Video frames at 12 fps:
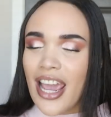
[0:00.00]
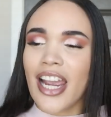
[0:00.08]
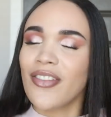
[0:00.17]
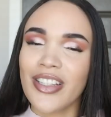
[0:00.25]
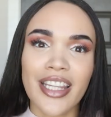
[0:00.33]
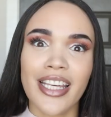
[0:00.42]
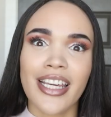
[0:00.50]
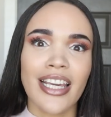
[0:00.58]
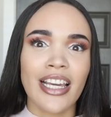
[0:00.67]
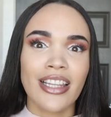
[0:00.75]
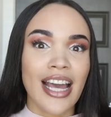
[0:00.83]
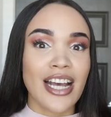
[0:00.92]

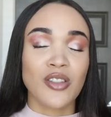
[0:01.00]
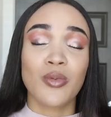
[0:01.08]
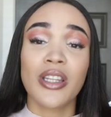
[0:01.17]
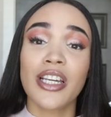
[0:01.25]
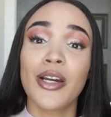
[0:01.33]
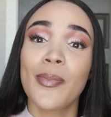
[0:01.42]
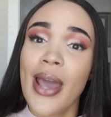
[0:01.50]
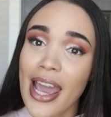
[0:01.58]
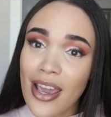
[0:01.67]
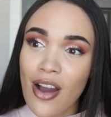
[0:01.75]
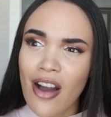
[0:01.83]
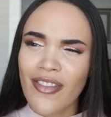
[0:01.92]
everything that has really good
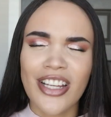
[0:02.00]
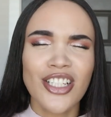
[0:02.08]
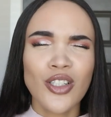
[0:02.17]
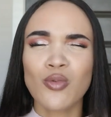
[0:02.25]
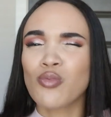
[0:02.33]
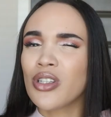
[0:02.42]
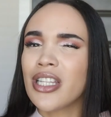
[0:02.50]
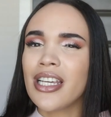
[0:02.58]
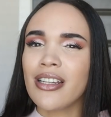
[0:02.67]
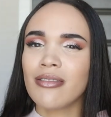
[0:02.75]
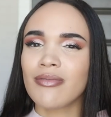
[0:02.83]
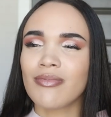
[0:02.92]
payoff and just
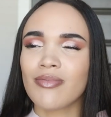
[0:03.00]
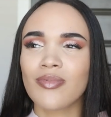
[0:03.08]
really